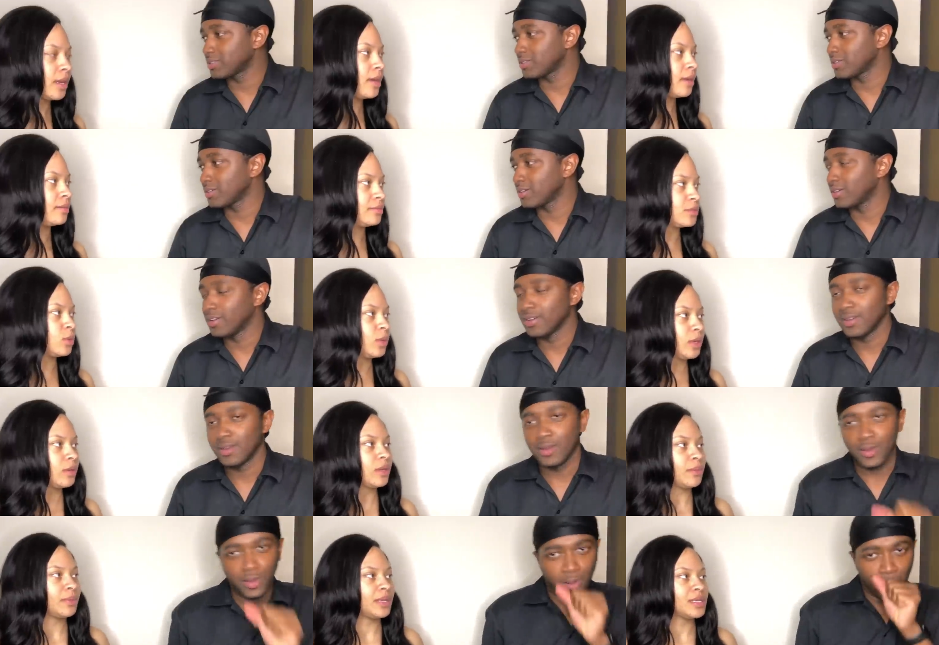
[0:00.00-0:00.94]
Speaker 1: Yeah, so
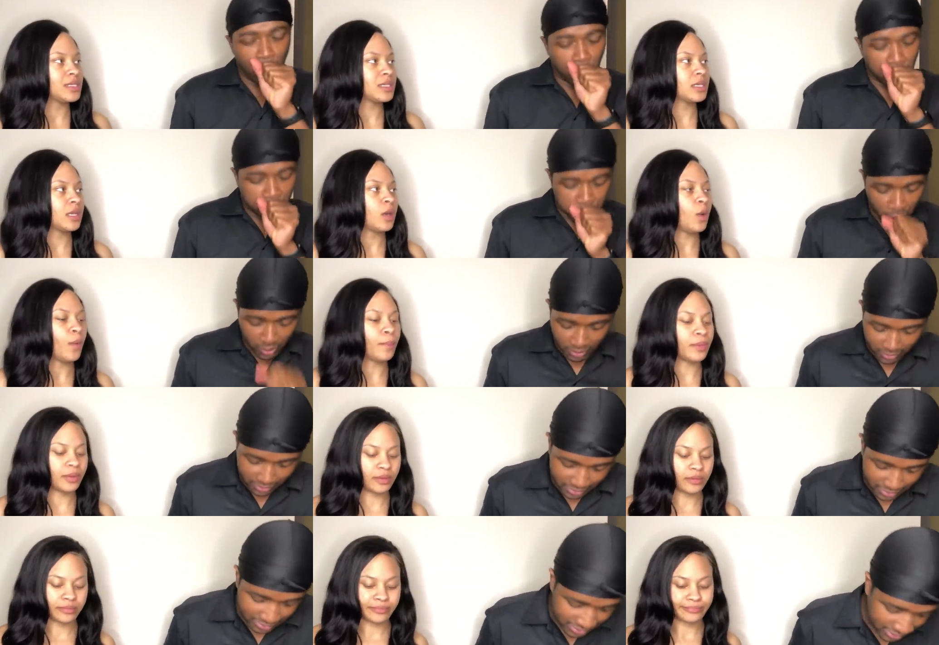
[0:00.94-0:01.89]
it could be easier to
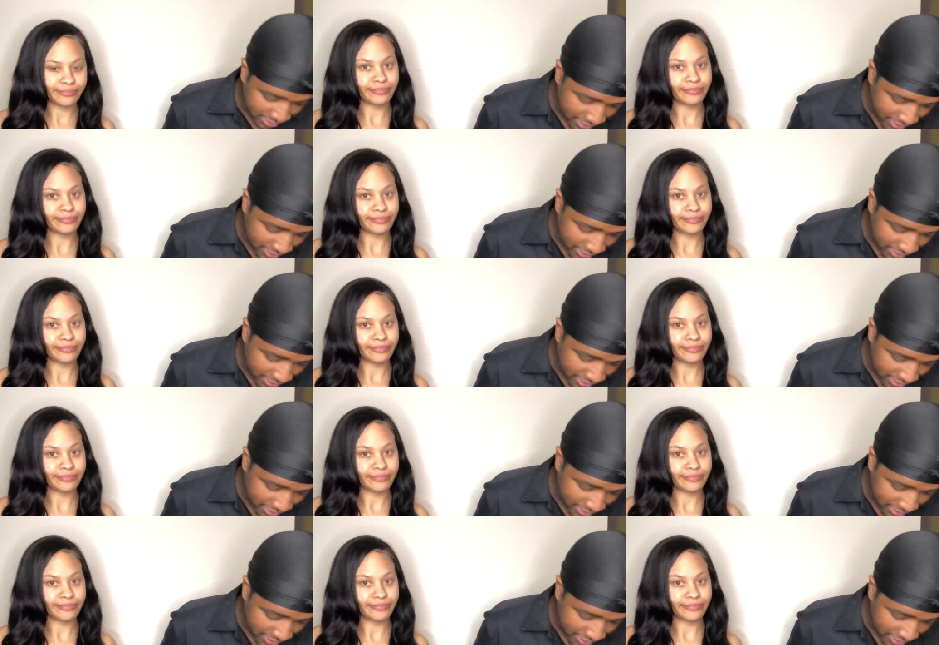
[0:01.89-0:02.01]
open.